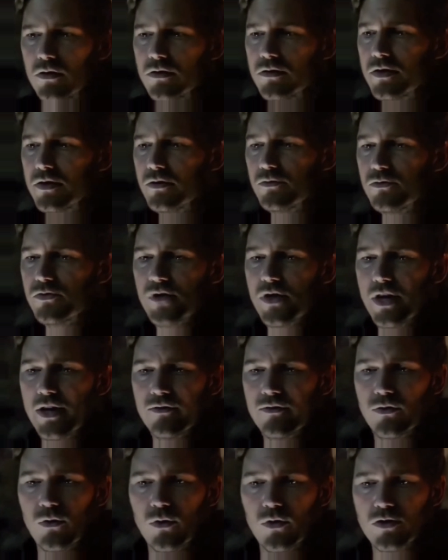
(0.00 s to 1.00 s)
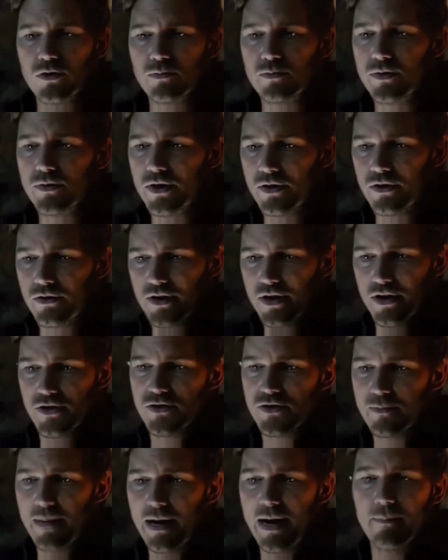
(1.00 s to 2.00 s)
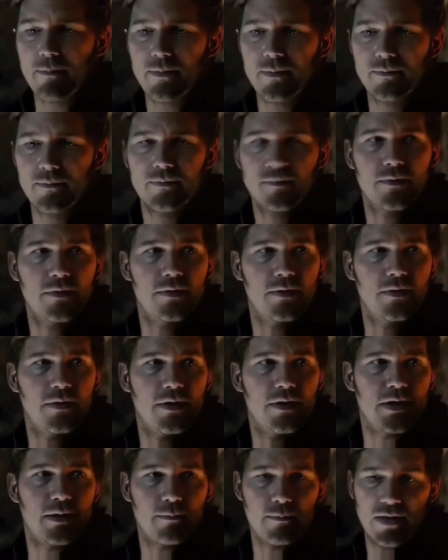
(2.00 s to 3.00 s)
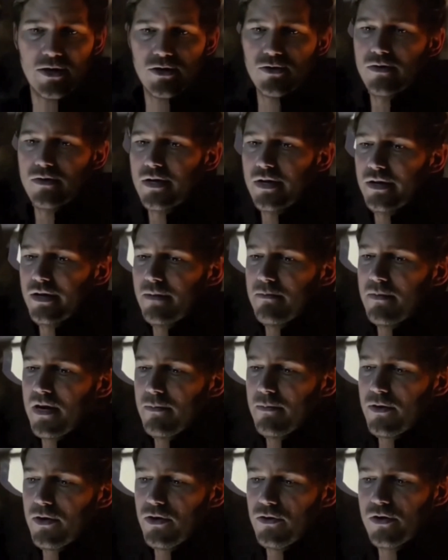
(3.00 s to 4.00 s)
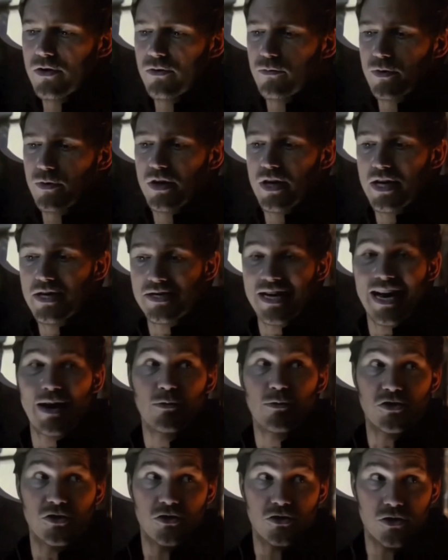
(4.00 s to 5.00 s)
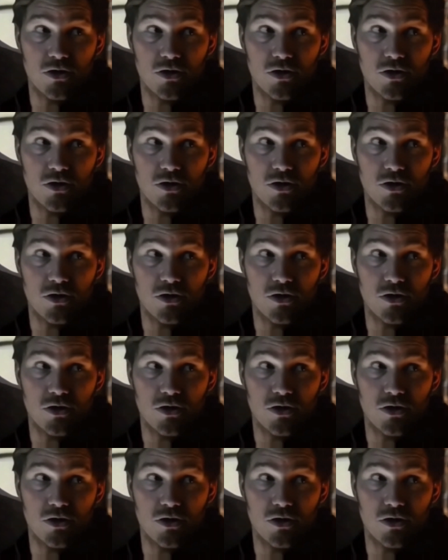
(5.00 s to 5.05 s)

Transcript: 3. As a huge Thor fan, I want to see them